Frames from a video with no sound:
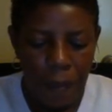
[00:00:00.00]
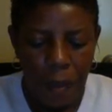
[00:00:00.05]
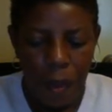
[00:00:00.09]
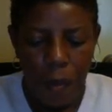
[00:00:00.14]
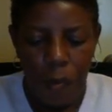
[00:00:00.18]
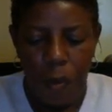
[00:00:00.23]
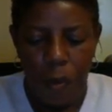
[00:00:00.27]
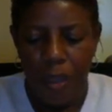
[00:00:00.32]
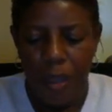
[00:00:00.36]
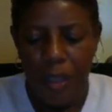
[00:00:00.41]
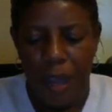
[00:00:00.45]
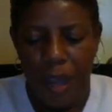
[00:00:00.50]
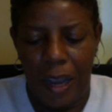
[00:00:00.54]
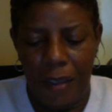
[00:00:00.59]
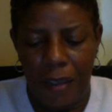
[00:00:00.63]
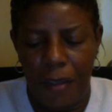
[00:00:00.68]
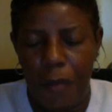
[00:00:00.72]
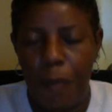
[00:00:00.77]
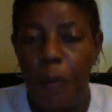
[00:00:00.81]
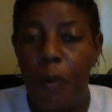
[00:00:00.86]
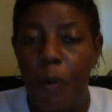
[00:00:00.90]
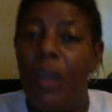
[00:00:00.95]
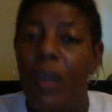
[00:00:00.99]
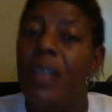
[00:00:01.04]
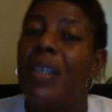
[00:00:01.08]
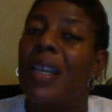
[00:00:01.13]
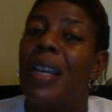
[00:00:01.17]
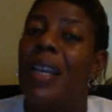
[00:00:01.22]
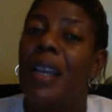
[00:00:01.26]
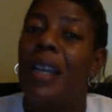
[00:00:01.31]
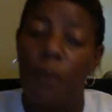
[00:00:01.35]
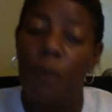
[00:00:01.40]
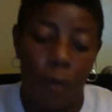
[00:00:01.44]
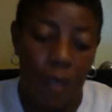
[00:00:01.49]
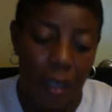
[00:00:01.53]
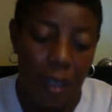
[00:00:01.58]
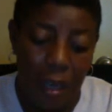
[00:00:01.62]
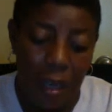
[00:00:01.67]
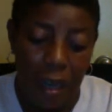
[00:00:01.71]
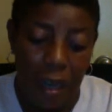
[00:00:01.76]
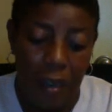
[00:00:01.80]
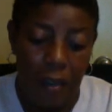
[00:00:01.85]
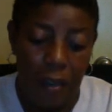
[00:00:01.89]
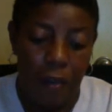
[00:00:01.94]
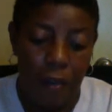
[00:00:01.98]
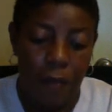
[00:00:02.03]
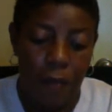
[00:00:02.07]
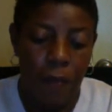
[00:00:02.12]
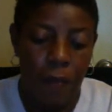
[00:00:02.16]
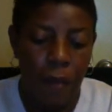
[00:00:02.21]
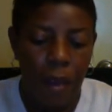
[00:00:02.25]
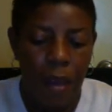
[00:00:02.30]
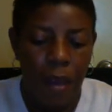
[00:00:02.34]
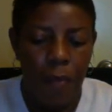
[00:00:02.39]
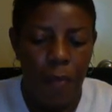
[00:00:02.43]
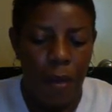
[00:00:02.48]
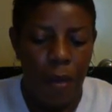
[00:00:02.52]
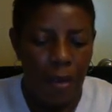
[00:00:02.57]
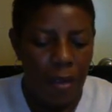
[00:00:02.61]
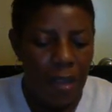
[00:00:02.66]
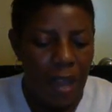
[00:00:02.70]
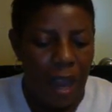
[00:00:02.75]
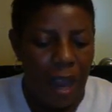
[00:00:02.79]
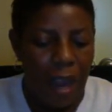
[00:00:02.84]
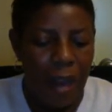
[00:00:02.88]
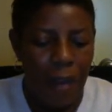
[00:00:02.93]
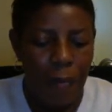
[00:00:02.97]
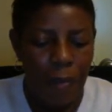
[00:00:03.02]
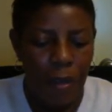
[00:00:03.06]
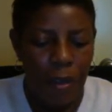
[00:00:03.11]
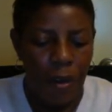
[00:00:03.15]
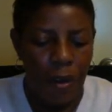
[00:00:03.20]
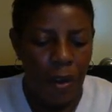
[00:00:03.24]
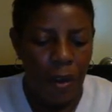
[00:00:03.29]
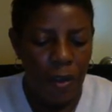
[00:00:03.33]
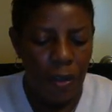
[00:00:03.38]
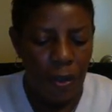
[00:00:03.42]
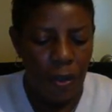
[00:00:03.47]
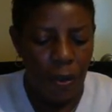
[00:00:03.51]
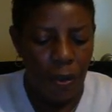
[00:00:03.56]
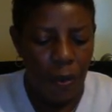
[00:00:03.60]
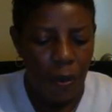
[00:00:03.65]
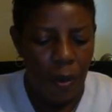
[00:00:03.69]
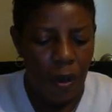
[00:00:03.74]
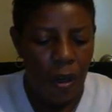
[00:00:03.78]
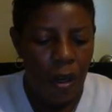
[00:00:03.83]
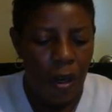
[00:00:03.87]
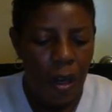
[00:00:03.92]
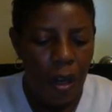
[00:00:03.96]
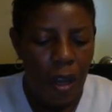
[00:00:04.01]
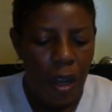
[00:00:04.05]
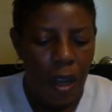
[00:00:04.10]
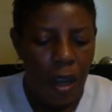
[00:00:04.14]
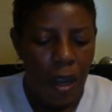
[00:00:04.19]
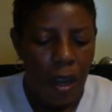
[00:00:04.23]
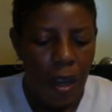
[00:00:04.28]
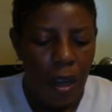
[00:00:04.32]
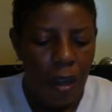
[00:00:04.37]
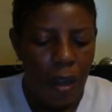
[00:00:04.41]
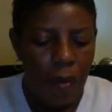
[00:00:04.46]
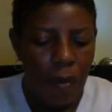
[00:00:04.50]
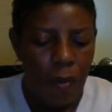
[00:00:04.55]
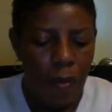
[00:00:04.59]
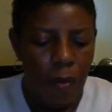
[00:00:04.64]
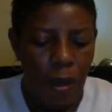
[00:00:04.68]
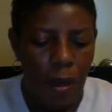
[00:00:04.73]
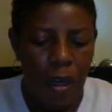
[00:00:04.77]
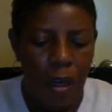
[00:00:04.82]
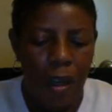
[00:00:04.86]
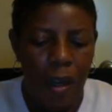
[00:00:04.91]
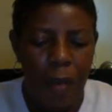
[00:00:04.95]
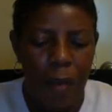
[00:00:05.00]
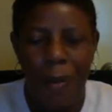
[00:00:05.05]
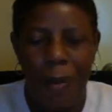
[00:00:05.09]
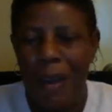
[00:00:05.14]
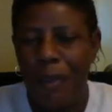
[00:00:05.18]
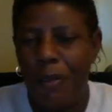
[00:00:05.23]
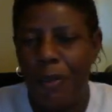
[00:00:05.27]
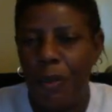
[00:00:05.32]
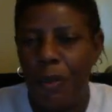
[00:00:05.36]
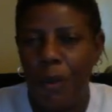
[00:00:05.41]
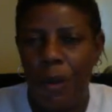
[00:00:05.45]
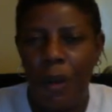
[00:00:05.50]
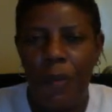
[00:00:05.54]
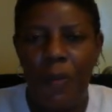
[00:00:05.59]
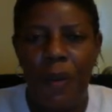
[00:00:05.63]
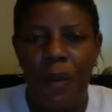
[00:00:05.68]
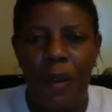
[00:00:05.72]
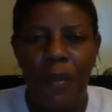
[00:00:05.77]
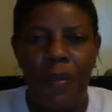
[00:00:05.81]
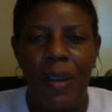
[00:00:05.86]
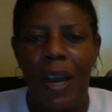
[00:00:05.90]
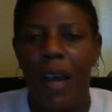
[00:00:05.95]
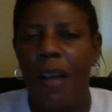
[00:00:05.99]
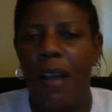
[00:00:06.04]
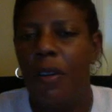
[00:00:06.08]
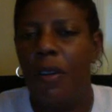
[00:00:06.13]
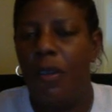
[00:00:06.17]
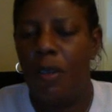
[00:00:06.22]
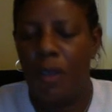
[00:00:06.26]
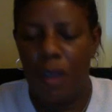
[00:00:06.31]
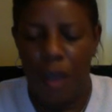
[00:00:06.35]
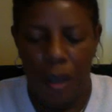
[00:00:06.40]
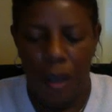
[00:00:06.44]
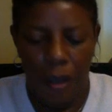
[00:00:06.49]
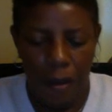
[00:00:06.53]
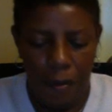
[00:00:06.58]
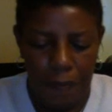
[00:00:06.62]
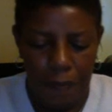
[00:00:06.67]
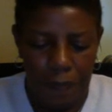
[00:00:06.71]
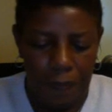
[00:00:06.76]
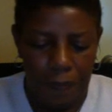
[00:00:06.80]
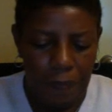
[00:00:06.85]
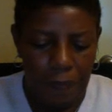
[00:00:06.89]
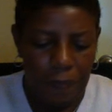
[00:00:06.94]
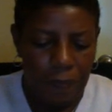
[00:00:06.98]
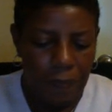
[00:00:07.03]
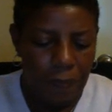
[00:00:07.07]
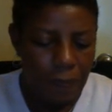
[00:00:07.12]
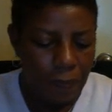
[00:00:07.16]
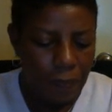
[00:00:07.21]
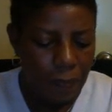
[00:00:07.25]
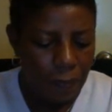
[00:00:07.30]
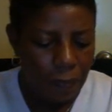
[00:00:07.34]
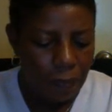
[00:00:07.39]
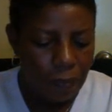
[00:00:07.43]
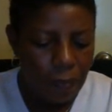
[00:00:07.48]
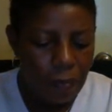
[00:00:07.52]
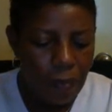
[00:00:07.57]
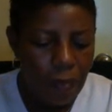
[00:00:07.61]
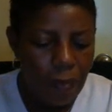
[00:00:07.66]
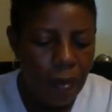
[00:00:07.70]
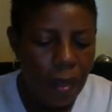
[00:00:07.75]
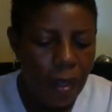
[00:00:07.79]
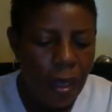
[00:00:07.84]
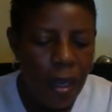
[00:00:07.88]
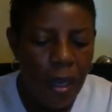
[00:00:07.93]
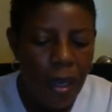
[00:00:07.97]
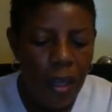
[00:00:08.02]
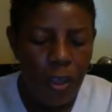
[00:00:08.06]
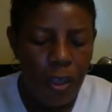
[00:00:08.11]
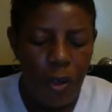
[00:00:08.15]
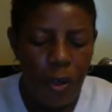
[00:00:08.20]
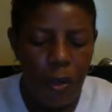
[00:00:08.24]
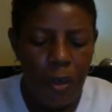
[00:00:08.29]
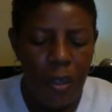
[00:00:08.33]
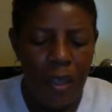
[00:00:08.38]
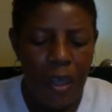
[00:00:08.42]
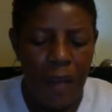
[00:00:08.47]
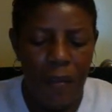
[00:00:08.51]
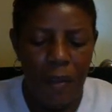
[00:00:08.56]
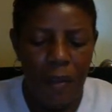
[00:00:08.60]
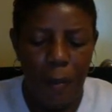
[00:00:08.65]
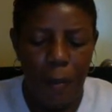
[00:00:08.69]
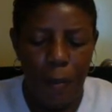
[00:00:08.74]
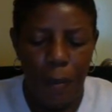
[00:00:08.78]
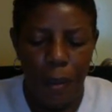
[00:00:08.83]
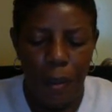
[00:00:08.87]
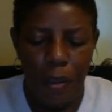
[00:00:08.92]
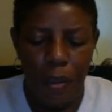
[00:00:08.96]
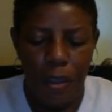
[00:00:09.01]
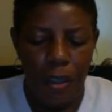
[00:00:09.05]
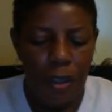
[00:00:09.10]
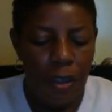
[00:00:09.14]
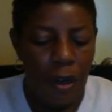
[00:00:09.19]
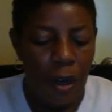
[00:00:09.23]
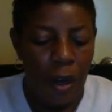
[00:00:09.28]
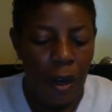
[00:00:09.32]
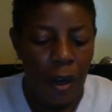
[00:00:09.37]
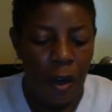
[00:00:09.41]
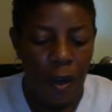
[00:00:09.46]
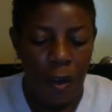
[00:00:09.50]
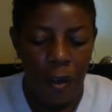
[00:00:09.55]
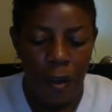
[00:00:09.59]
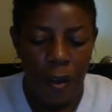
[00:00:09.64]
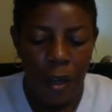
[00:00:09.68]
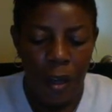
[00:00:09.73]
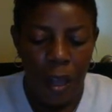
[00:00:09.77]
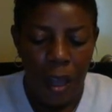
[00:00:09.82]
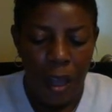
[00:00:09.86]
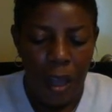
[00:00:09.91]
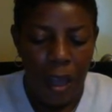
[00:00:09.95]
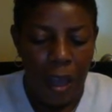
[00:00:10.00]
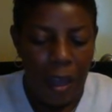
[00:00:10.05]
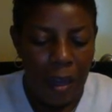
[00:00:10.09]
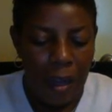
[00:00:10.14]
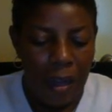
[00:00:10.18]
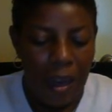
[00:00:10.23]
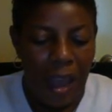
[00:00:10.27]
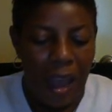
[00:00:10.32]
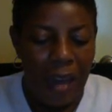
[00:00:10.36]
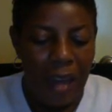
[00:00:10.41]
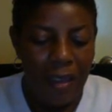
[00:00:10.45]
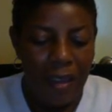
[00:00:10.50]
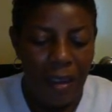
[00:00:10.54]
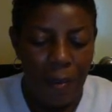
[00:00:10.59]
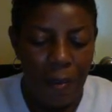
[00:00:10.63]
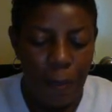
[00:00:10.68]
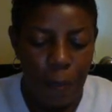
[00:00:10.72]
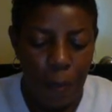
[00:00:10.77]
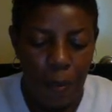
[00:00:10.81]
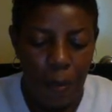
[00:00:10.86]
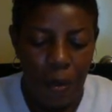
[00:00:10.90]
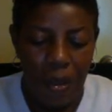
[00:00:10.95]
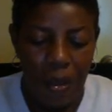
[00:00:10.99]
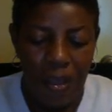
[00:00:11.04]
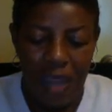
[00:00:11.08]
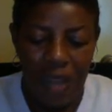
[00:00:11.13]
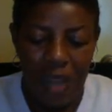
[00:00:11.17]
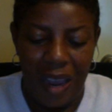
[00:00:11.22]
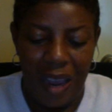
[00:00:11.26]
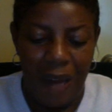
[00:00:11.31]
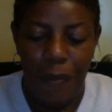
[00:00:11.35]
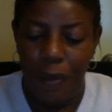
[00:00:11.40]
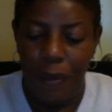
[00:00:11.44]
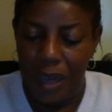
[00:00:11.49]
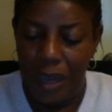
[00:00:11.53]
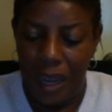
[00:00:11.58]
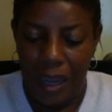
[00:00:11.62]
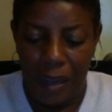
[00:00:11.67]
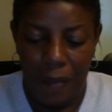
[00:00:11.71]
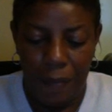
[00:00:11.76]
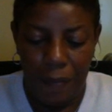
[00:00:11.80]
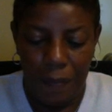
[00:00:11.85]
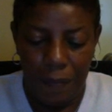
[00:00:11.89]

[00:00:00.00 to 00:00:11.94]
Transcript: 1,000 points equals $1. Most items in our store run about $25 up. Students have the ability to earn a lot of points every day.